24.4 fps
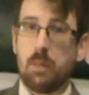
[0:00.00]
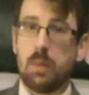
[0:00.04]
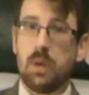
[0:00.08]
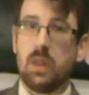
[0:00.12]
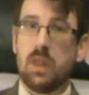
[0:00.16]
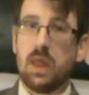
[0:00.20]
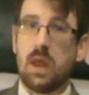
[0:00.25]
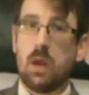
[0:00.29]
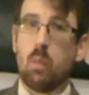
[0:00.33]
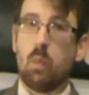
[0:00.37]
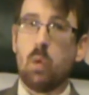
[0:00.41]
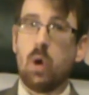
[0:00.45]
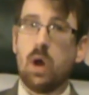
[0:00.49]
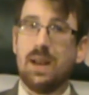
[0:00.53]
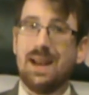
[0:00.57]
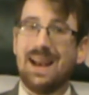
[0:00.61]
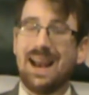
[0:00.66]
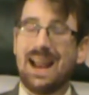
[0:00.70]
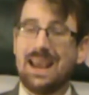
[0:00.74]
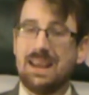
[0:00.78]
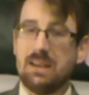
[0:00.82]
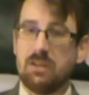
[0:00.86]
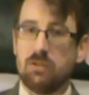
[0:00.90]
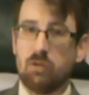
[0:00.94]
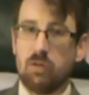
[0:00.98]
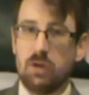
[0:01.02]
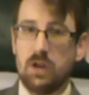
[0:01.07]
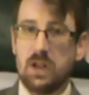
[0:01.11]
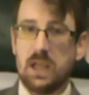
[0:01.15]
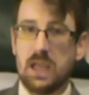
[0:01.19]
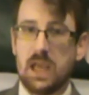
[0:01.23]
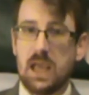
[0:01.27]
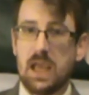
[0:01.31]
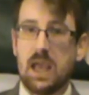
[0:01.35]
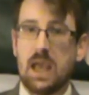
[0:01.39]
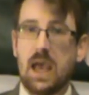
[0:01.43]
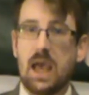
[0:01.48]
but then won later in the
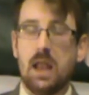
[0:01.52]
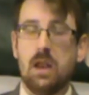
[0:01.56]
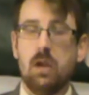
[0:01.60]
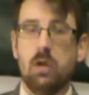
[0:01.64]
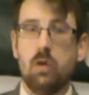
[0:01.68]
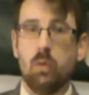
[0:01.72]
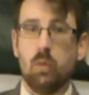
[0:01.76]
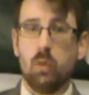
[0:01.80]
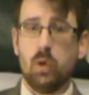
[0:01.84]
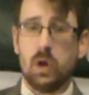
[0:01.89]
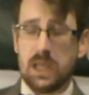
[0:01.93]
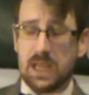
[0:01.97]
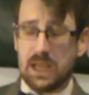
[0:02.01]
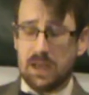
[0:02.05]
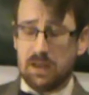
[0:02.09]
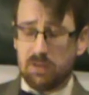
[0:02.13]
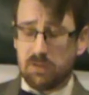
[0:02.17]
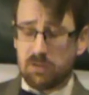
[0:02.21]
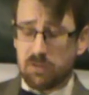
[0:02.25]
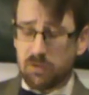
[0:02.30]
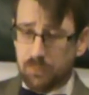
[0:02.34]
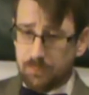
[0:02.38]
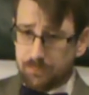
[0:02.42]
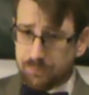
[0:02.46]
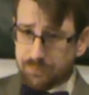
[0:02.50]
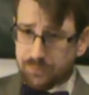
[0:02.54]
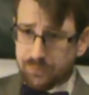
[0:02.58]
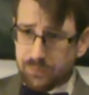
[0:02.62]
year at New Orleans.